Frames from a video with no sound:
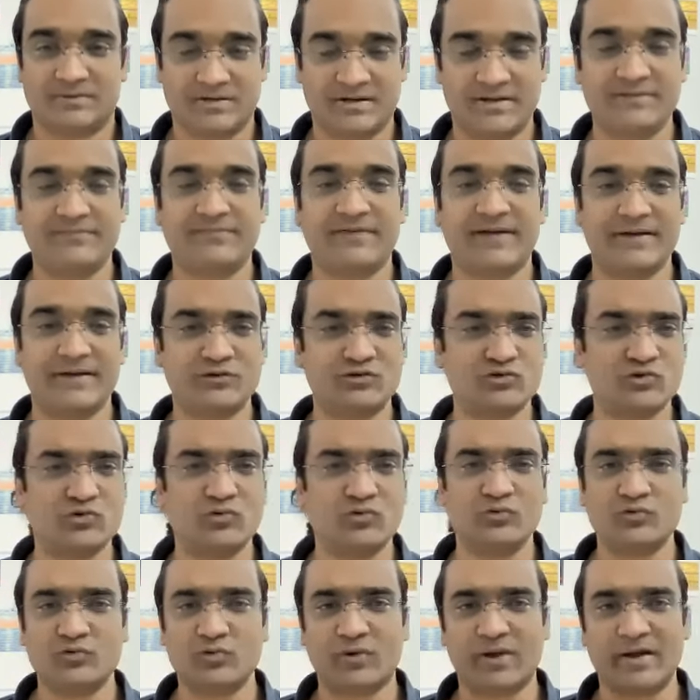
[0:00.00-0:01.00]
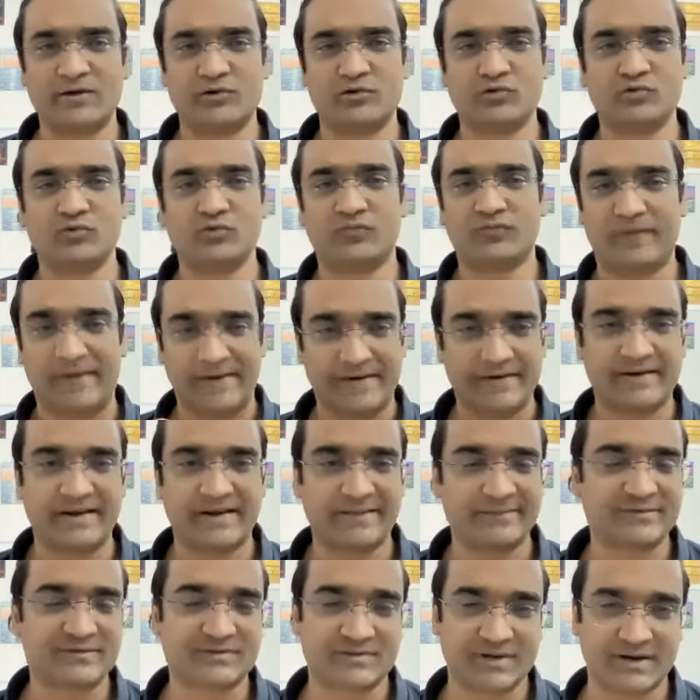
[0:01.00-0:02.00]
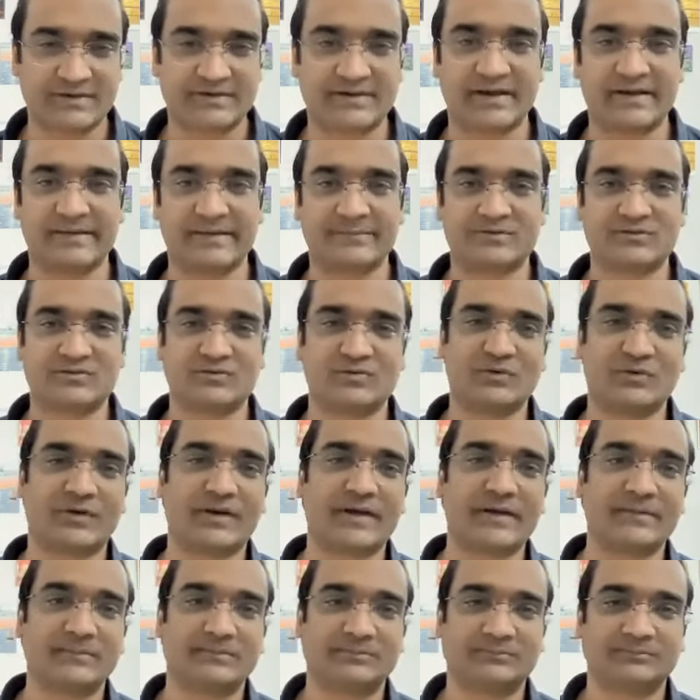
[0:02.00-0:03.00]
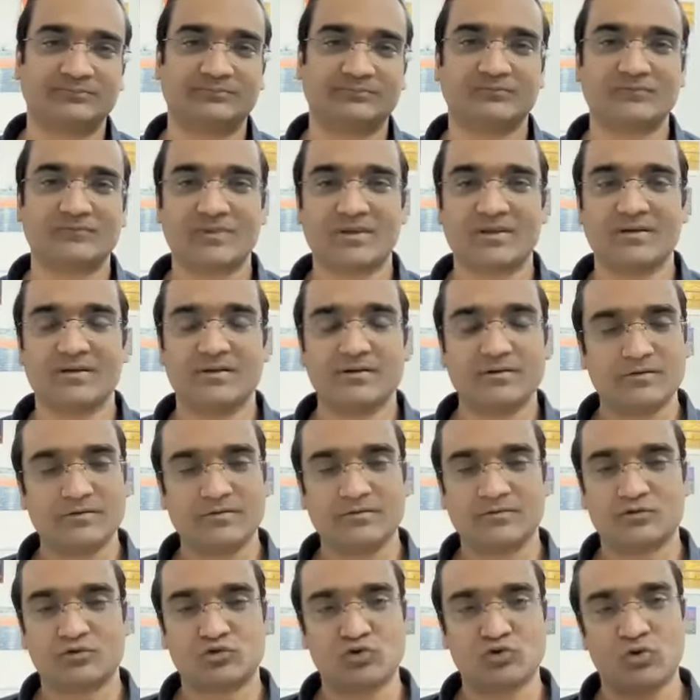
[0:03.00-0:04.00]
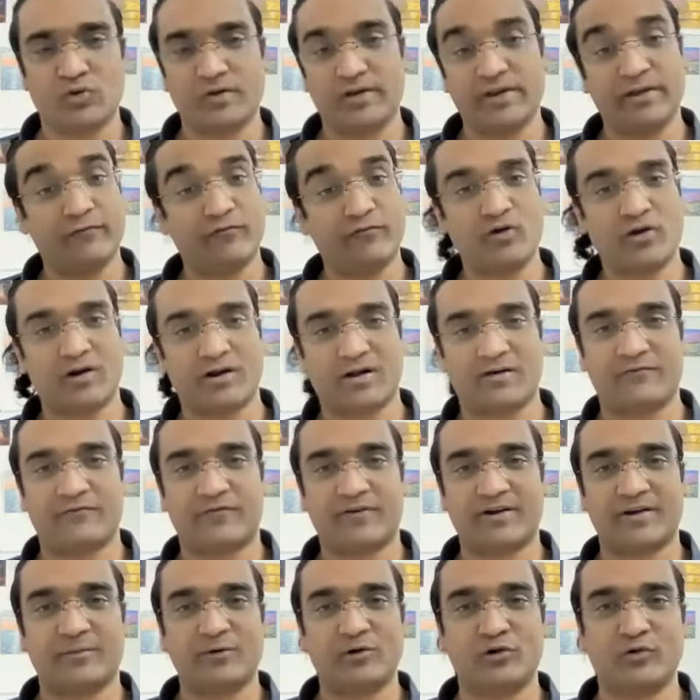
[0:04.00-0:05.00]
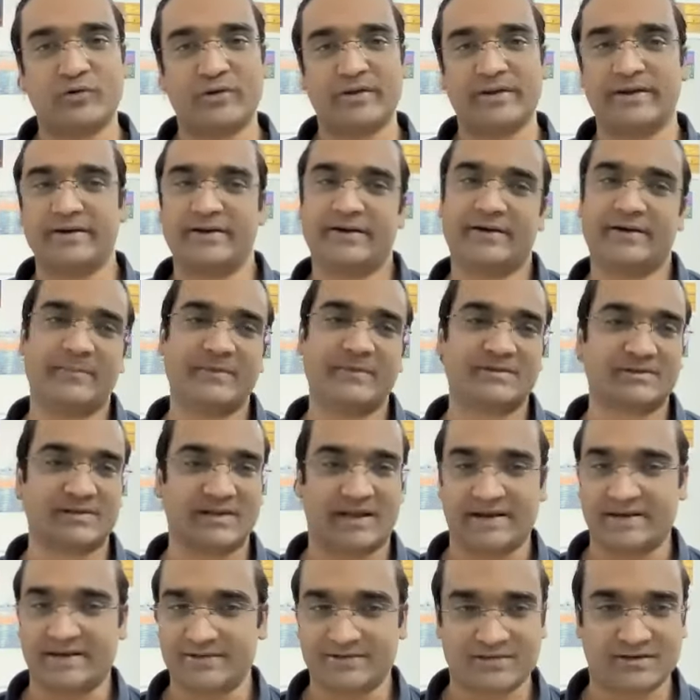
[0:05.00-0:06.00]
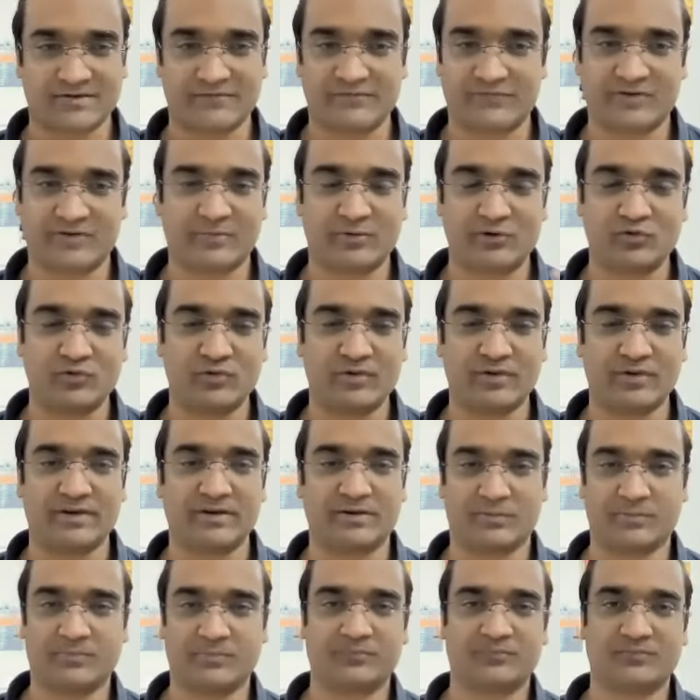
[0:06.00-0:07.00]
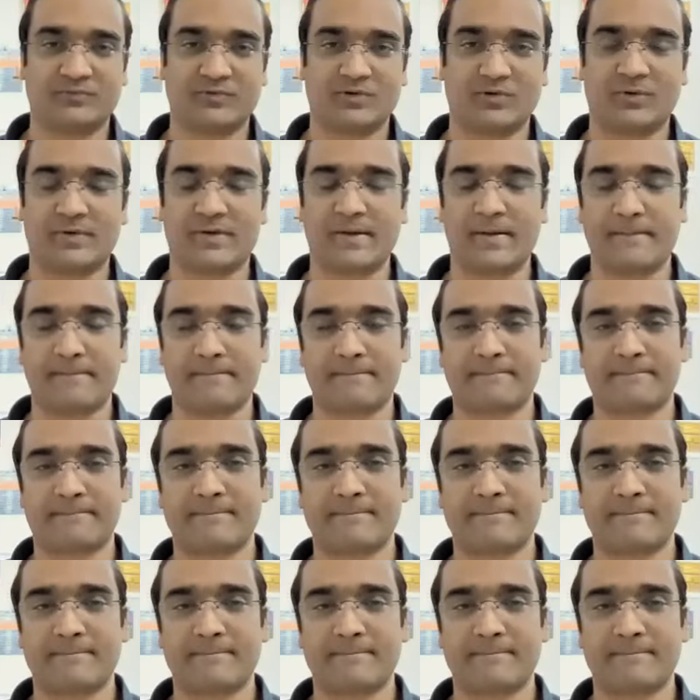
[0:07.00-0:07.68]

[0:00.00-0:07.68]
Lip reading: 3-5-2, you can do 5 times, 10 times. Okay. So if you're comfortable doing it, it means client is comfortable doing it. Okay.